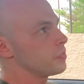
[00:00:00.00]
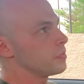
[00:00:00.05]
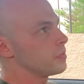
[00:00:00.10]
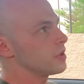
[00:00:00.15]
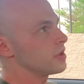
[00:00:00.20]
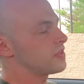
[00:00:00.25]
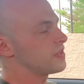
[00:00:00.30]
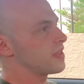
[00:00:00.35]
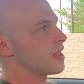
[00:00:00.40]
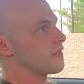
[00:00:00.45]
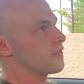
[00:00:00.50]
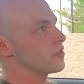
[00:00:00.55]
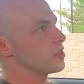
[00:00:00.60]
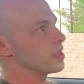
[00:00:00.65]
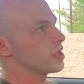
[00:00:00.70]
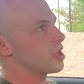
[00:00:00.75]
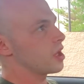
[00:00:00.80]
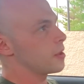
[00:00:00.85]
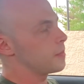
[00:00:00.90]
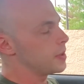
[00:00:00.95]
it's
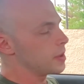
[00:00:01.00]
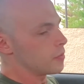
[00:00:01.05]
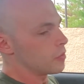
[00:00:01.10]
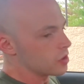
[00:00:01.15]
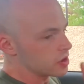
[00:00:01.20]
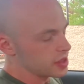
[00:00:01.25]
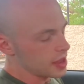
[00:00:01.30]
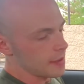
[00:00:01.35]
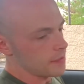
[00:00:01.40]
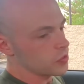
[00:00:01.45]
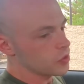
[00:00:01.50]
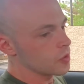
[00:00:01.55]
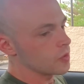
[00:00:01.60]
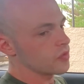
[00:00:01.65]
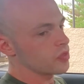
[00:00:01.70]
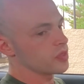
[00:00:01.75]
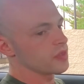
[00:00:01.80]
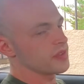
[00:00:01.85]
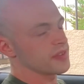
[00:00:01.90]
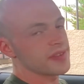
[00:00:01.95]
definitely got a bit more depth to
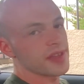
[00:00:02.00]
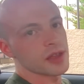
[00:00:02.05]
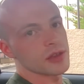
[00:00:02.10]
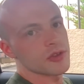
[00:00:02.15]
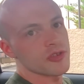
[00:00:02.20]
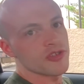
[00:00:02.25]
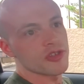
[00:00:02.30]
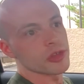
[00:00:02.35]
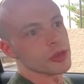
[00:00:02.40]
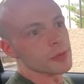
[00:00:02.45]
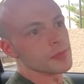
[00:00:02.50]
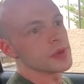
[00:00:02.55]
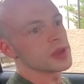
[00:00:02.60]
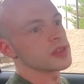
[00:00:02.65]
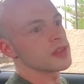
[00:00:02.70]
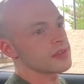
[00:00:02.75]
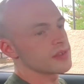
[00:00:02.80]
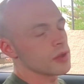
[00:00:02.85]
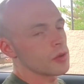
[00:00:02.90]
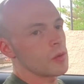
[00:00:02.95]
it than the standard chalupa. It
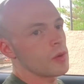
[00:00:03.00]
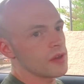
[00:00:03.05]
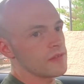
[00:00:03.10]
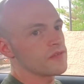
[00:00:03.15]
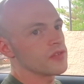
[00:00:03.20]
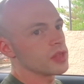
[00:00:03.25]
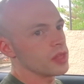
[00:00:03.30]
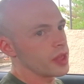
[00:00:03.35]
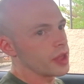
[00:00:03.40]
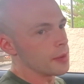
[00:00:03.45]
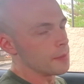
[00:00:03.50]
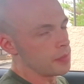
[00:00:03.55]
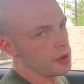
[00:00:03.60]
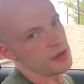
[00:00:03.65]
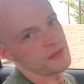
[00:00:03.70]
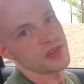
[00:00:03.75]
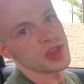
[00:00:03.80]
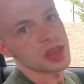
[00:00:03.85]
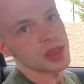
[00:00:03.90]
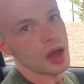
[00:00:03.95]
doesn't quite feel like a
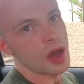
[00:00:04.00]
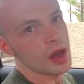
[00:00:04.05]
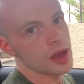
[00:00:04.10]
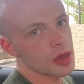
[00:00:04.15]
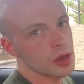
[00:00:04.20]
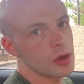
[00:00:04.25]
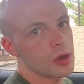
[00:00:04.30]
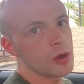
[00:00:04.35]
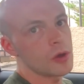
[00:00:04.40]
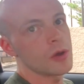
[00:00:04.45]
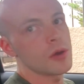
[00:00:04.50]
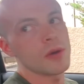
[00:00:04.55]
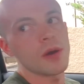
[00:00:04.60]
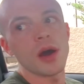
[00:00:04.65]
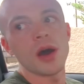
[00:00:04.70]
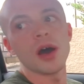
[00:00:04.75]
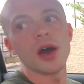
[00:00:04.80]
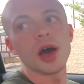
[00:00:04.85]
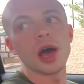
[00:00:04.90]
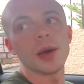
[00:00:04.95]
puffy taco.
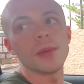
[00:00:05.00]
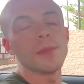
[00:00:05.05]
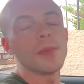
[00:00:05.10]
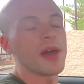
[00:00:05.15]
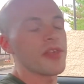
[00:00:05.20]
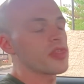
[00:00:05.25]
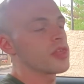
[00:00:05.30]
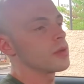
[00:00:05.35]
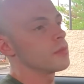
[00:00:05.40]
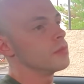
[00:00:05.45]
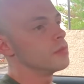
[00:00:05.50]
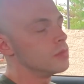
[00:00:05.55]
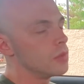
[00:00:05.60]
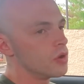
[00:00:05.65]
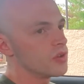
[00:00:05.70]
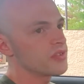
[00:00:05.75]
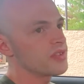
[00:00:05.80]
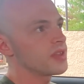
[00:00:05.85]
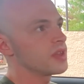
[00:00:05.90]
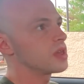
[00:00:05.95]
I think
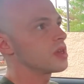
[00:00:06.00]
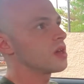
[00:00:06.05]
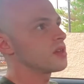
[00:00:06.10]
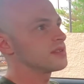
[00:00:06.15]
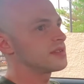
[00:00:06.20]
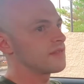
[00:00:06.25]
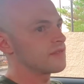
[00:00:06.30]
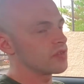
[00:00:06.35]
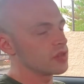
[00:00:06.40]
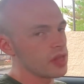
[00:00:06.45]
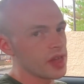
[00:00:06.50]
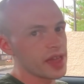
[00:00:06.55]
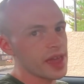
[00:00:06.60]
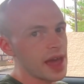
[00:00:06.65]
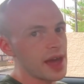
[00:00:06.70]
mostly because of the, like,